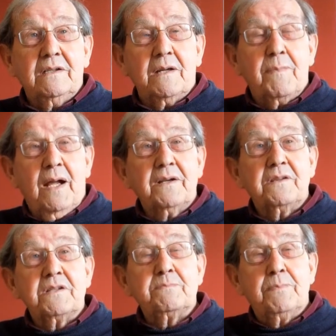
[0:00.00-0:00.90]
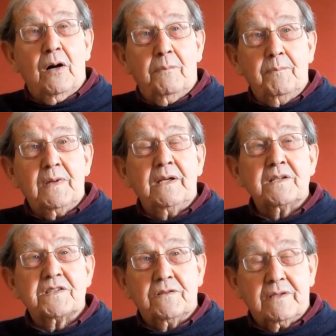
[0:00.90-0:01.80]
And they planted this bomb in
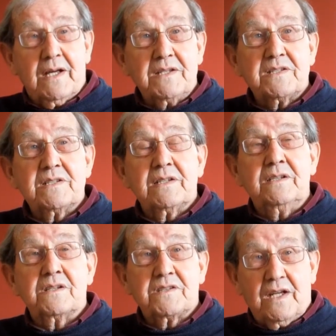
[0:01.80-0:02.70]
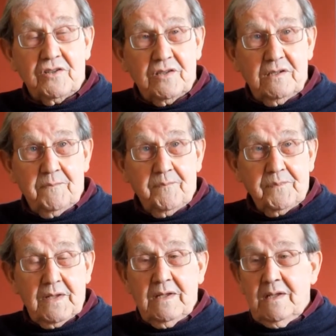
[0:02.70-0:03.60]
a suitcase in the station.
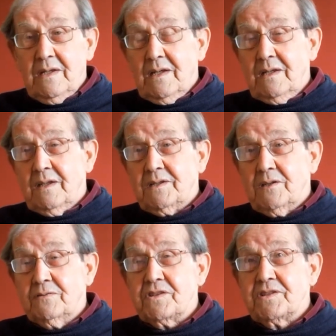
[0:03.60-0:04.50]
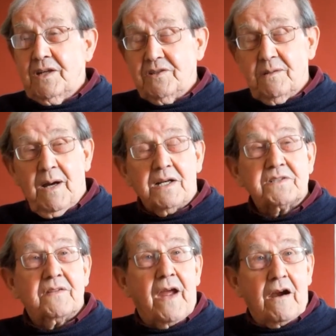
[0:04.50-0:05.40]
And they told the station
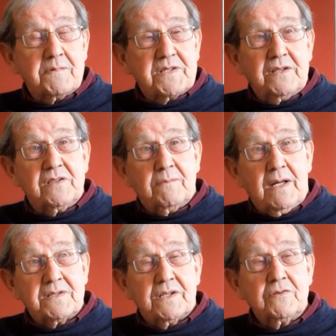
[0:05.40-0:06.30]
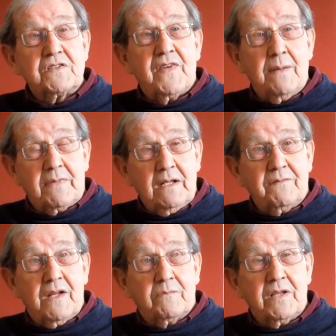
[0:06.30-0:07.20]
master, the Arab station master, whose family
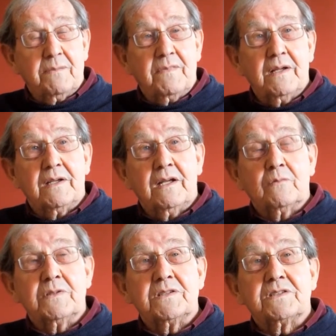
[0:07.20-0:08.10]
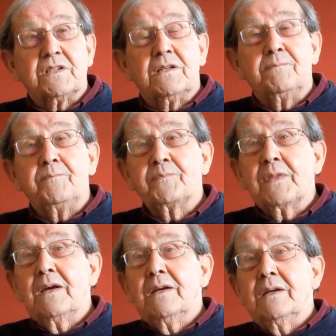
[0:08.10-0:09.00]
lived there with them, that it was
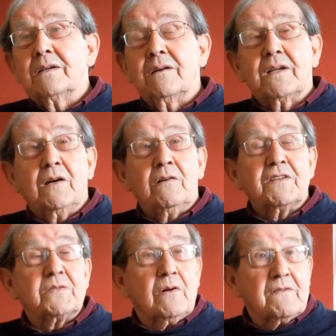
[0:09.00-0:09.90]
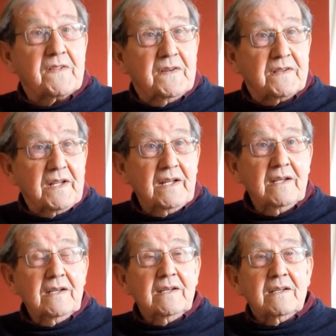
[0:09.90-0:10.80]
going to go off at 12:30.
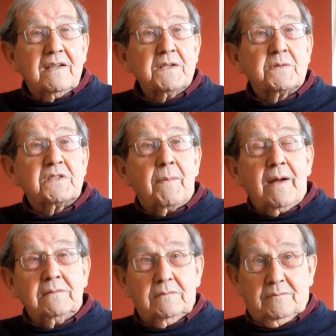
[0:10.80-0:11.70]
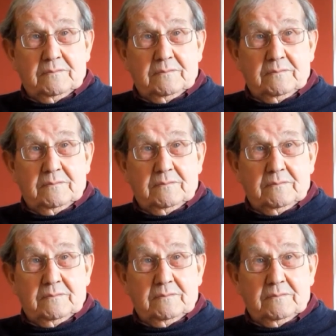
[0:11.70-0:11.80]
This was about,